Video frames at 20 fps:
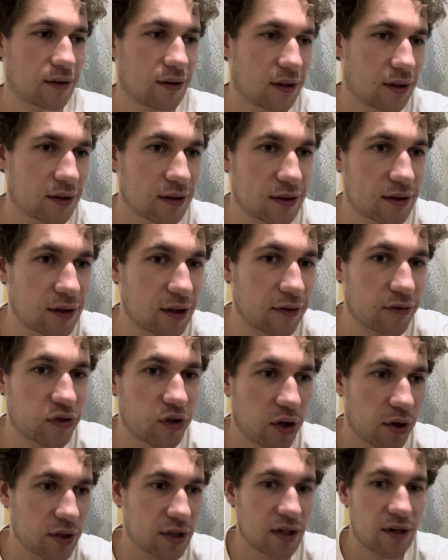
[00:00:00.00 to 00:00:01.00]
and stuff. So I
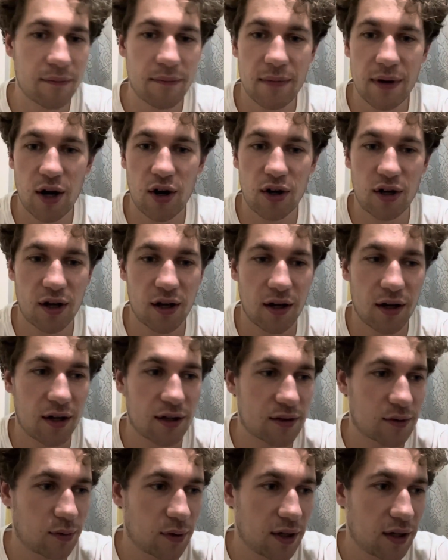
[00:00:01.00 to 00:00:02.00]
was in America
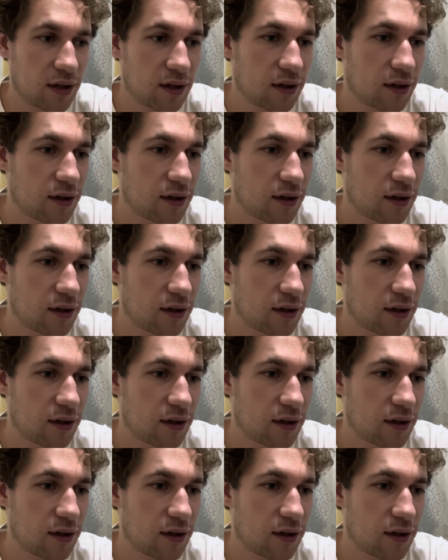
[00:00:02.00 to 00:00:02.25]
last week